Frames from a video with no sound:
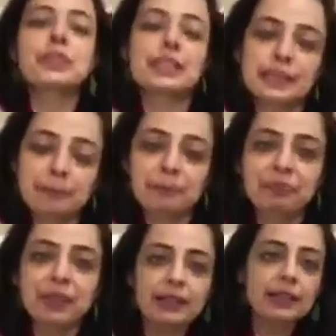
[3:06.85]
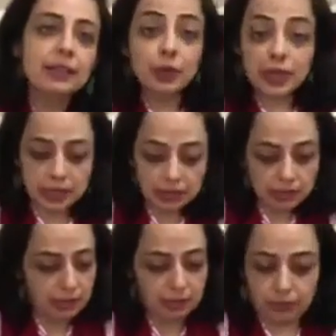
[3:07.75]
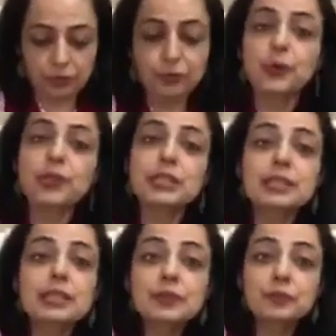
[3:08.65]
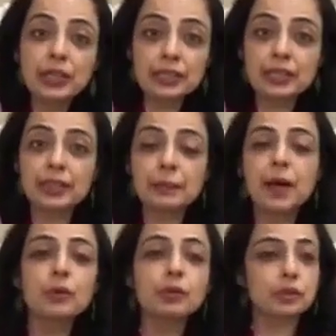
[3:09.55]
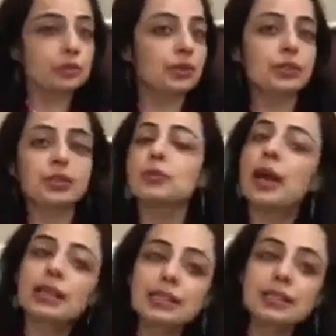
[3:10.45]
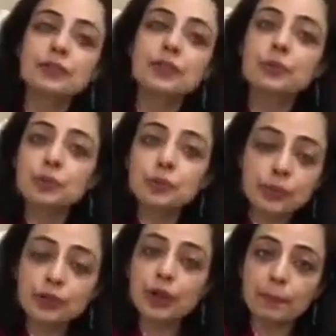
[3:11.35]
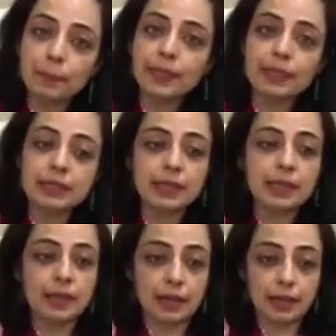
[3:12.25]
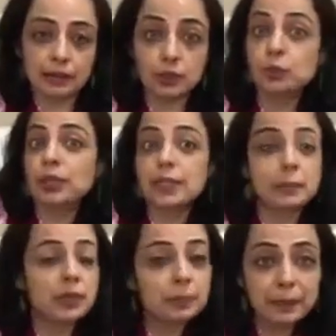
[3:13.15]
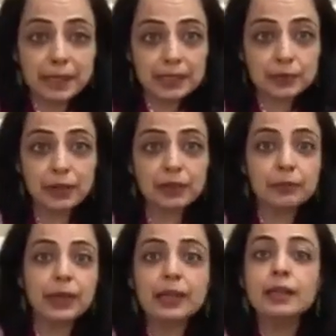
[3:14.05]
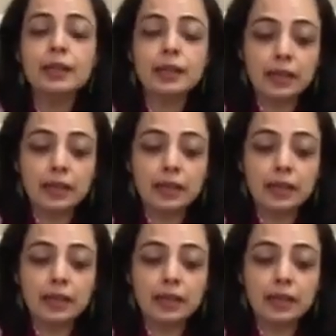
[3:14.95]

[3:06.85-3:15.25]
this? The advantages, of course, it is fixed in the mouth, so there is no hassle of a removable component and the tooth has been replaced very well,